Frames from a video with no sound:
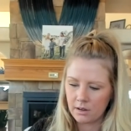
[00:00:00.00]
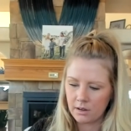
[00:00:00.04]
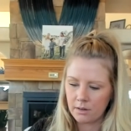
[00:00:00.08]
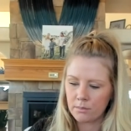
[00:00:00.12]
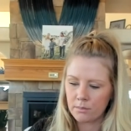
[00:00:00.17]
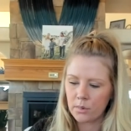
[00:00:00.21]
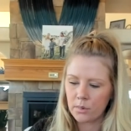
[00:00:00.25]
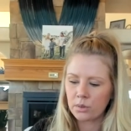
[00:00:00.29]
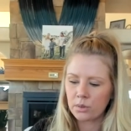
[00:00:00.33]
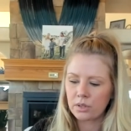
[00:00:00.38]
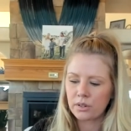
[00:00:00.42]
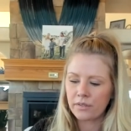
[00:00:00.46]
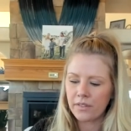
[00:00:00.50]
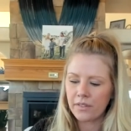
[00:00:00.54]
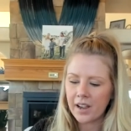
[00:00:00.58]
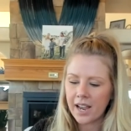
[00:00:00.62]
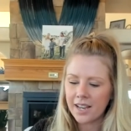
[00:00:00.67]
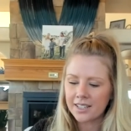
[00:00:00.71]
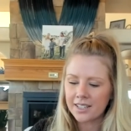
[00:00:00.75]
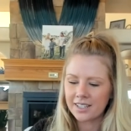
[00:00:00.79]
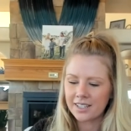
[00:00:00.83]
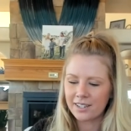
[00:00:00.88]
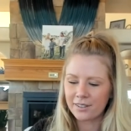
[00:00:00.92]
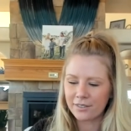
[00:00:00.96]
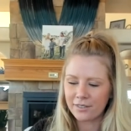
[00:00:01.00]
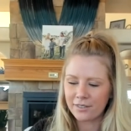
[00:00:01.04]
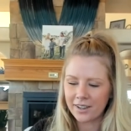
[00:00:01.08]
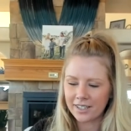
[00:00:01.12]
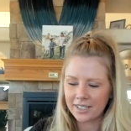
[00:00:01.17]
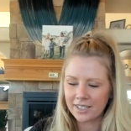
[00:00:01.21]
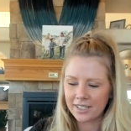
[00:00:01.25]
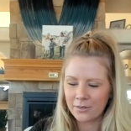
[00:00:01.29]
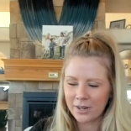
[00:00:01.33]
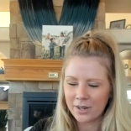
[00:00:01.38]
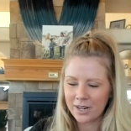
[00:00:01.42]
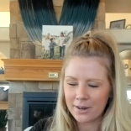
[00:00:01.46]
Most fast and
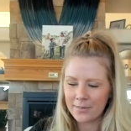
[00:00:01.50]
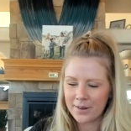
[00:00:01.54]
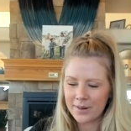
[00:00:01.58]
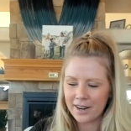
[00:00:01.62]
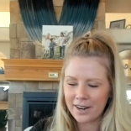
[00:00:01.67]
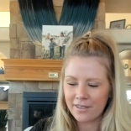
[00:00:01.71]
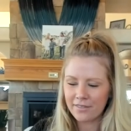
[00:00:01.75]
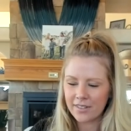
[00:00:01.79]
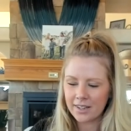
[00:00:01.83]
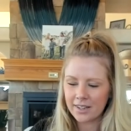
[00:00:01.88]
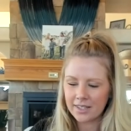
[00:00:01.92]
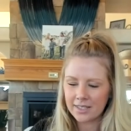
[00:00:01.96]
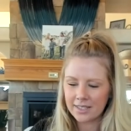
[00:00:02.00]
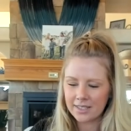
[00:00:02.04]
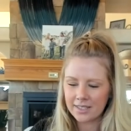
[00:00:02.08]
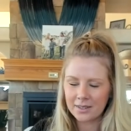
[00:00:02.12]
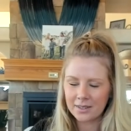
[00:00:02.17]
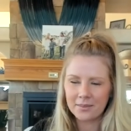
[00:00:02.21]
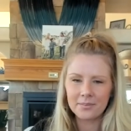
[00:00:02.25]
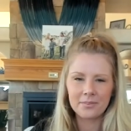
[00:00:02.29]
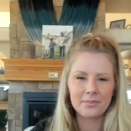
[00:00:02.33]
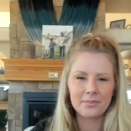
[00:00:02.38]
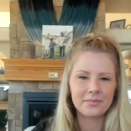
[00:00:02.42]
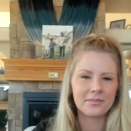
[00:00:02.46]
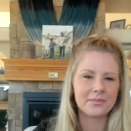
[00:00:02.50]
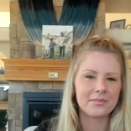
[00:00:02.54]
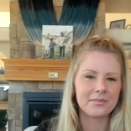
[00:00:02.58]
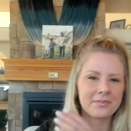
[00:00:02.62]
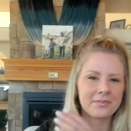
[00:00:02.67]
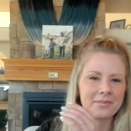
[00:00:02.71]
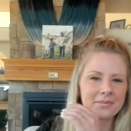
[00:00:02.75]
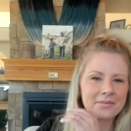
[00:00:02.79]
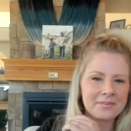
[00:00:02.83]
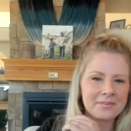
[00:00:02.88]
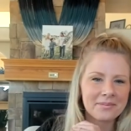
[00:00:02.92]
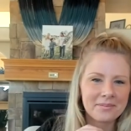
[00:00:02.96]
effective way to manifest?
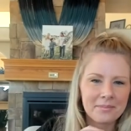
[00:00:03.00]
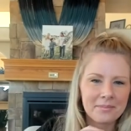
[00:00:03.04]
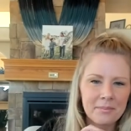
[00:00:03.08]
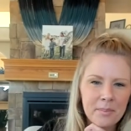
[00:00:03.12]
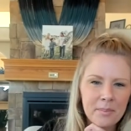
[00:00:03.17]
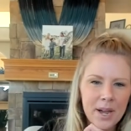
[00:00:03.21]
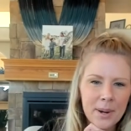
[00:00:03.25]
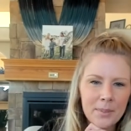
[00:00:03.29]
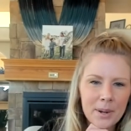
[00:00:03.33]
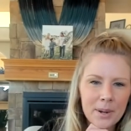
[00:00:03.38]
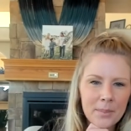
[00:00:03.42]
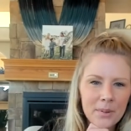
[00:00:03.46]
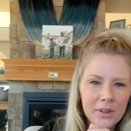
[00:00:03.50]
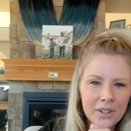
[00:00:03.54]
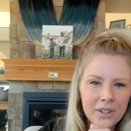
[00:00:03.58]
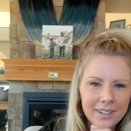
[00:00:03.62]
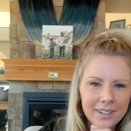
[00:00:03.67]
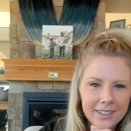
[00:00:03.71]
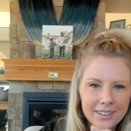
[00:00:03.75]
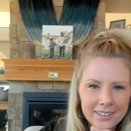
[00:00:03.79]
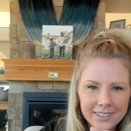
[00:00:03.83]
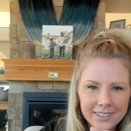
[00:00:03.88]
Buy my book.